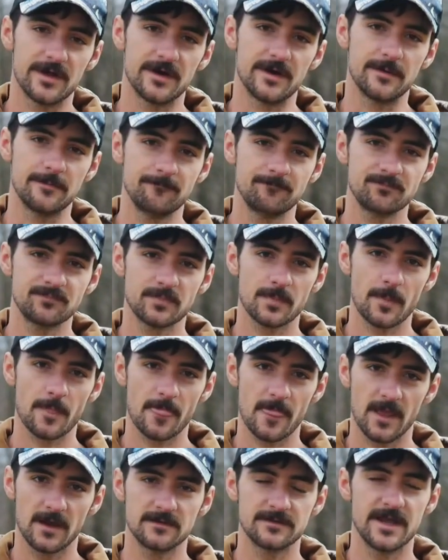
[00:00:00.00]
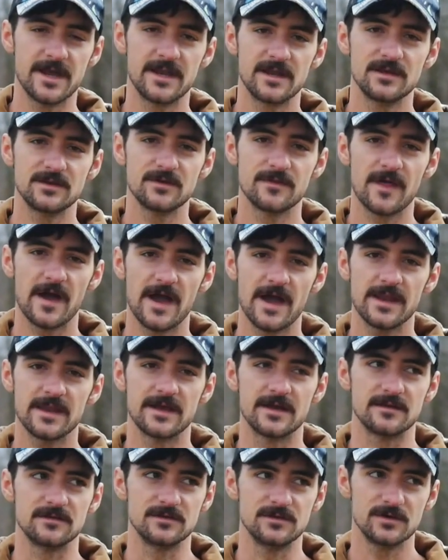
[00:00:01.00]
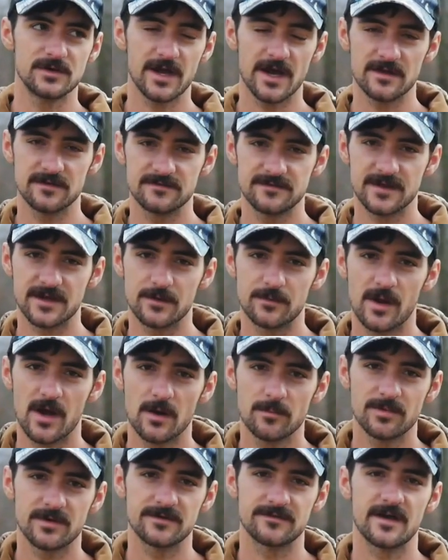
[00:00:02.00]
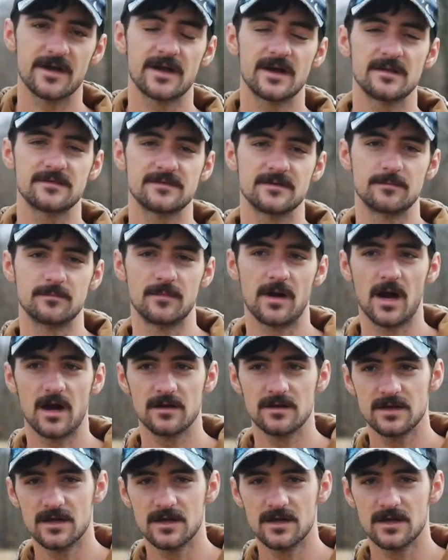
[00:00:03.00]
to get into that, and you guys stick around because I got some